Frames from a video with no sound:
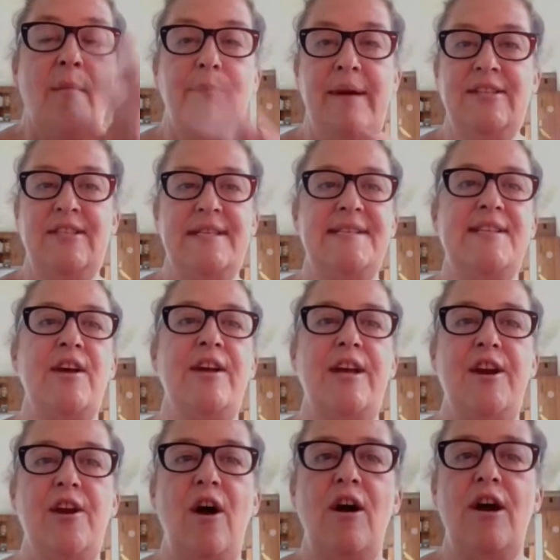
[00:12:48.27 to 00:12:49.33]
But just so you
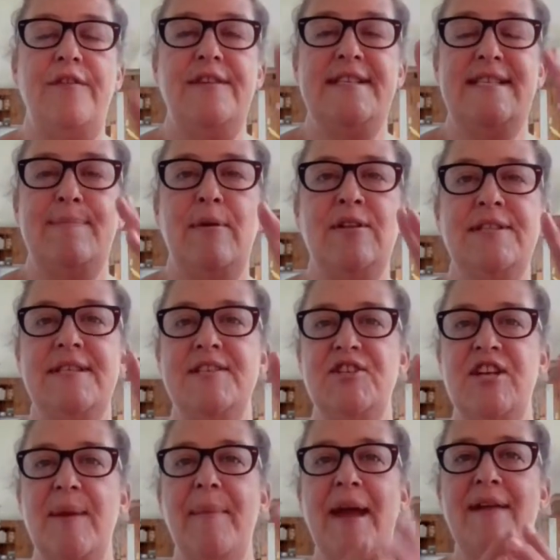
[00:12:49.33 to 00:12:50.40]
know, the
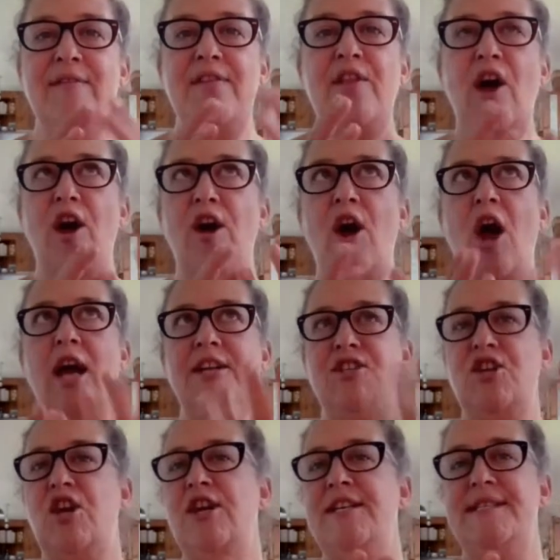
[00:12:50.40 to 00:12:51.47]
sponsorship, even though I
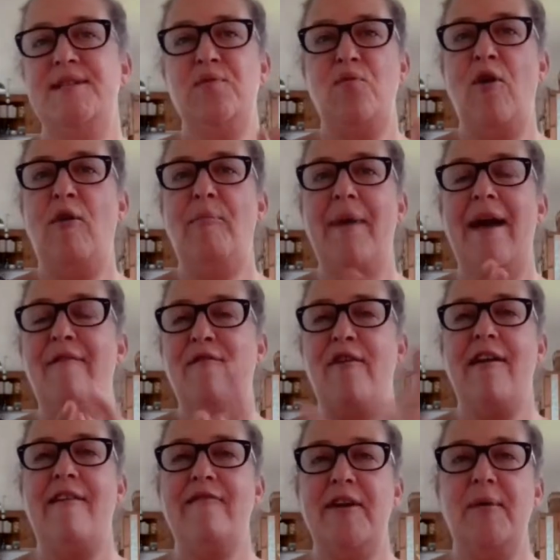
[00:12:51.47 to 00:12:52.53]
chose the Wombat for
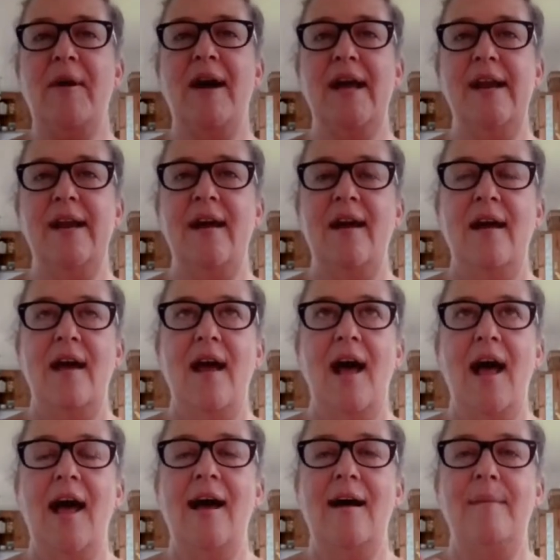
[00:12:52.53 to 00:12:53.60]
everyone,
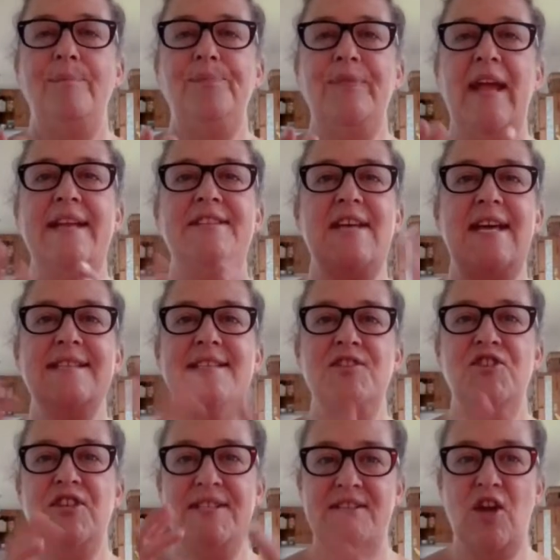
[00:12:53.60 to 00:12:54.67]
it doesn't
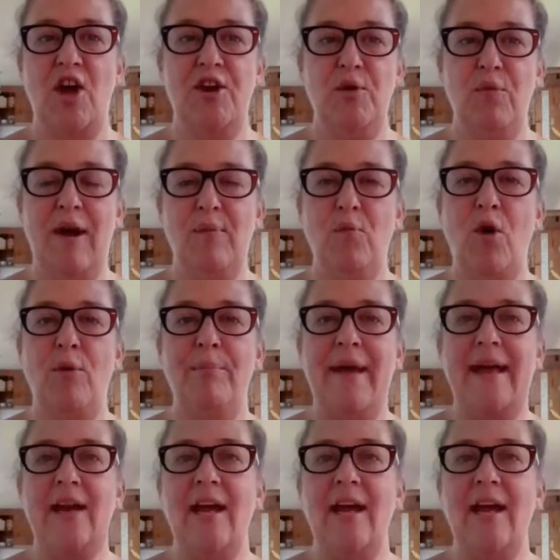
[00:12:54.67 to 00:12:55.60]
just go to one Wombat.